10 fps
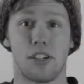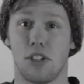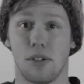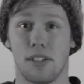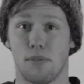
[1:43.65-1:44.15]
you're
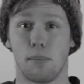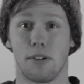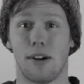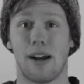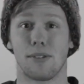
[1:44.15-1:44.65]
shooting from the
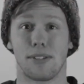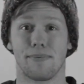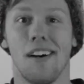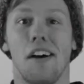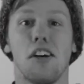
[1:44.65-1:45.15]
ground.
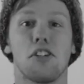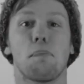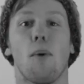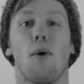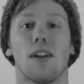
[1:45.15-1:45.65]

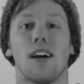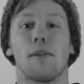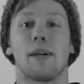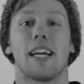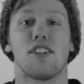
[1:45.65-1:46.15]
Sport
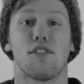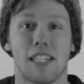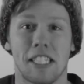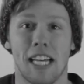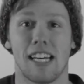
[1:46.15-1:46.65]
climbing is
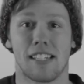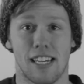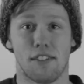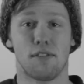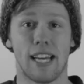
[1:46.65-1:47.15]

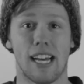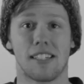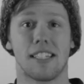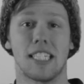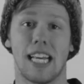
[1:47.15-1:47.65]
fantastic for getting
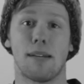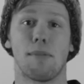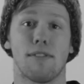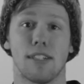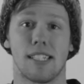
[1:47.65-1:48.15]
to the same
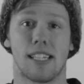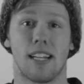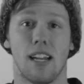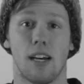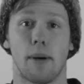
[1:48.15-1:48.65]
level as the
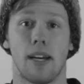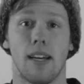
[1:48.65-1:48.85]
climber.